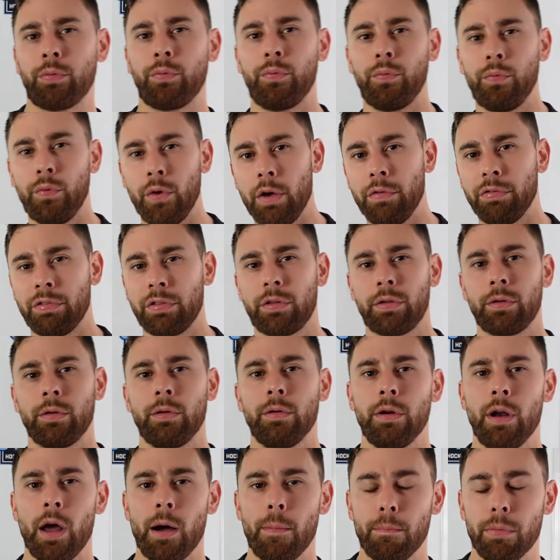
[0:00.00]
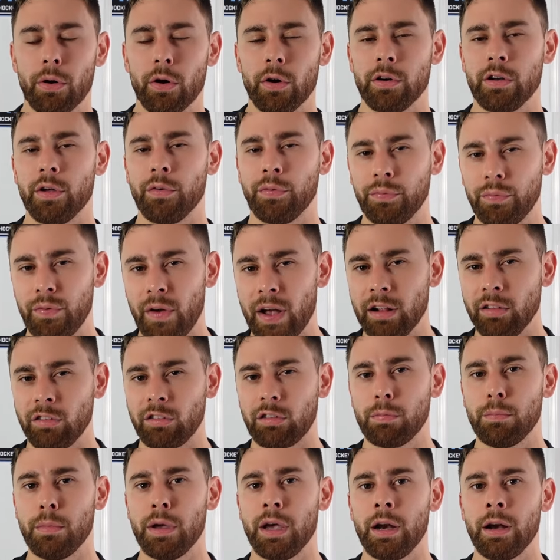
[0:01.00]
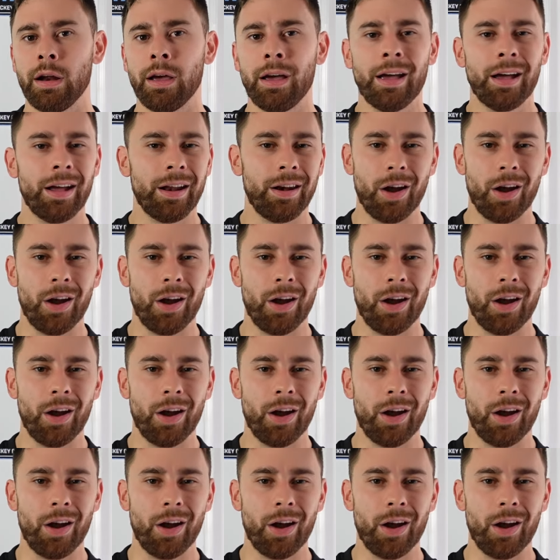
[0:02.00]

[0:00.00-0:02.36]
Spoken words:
fifth number defenseman,